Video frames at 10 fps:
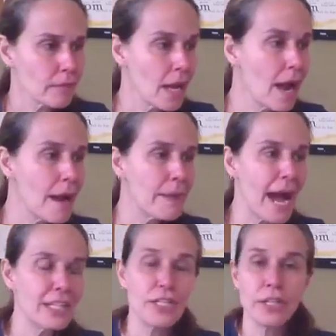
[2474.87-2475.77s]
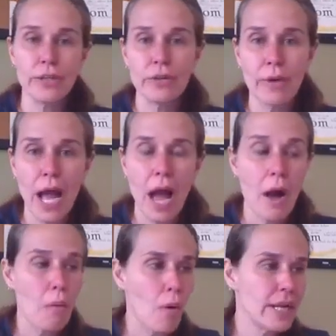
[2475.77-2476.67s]
I do
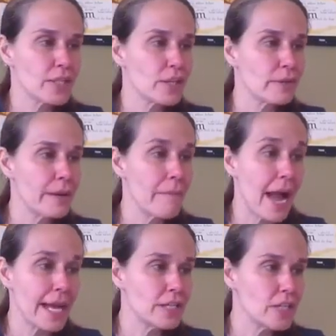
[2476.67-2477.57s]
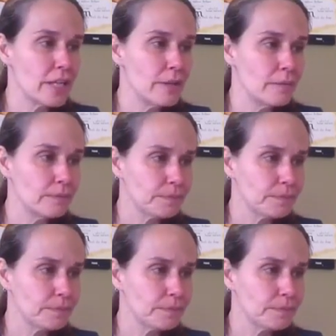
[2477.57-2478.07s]
want to remind you